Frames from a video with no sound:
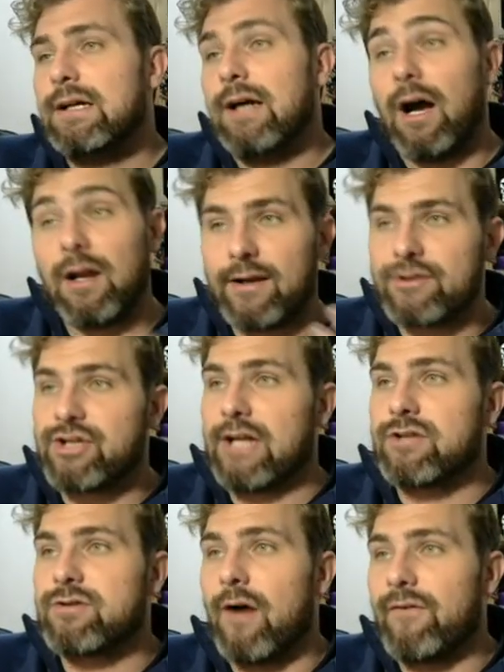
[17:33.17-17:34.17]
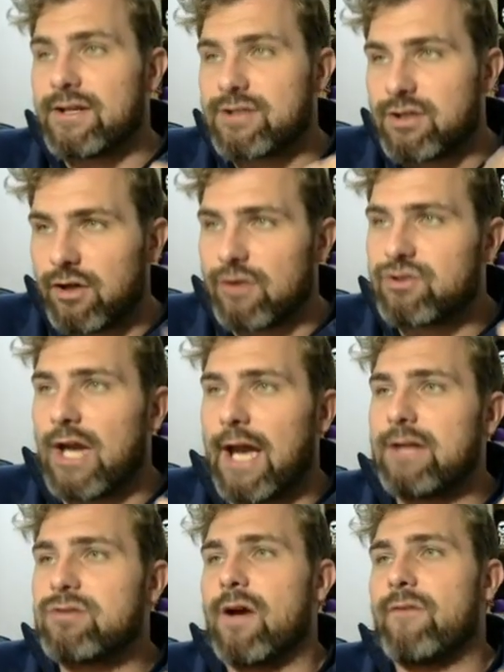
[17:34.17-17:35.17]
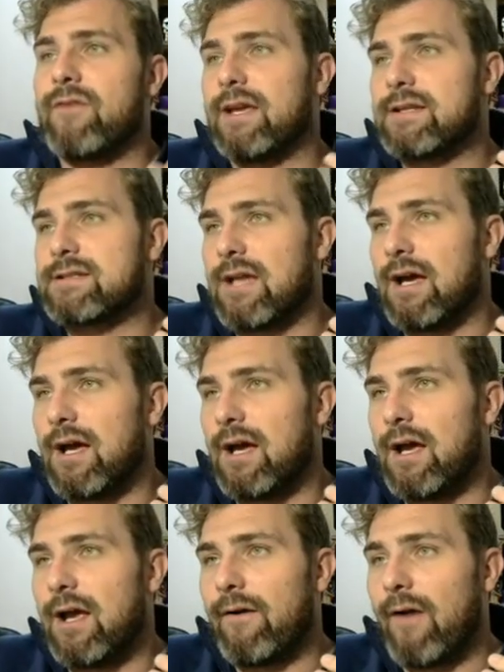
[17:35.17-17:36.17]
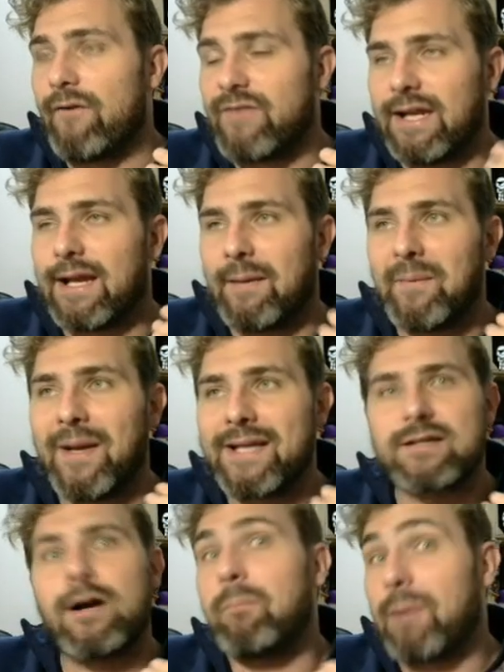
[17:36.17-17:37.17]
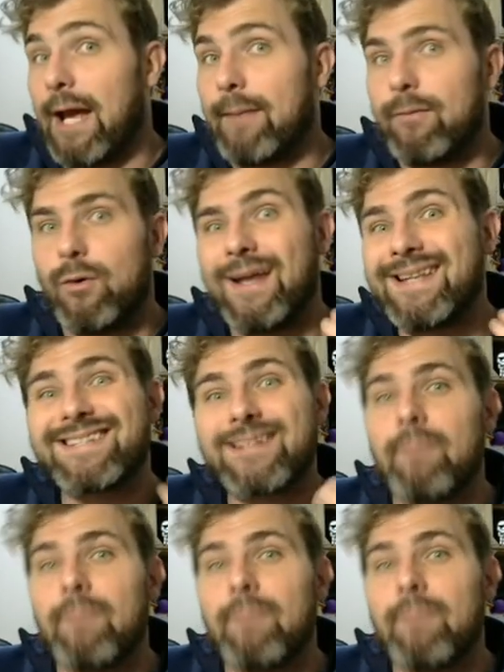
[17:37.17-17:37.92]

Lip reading: I like the change. I think it's a good change. I think it's I think it can make the card playable in some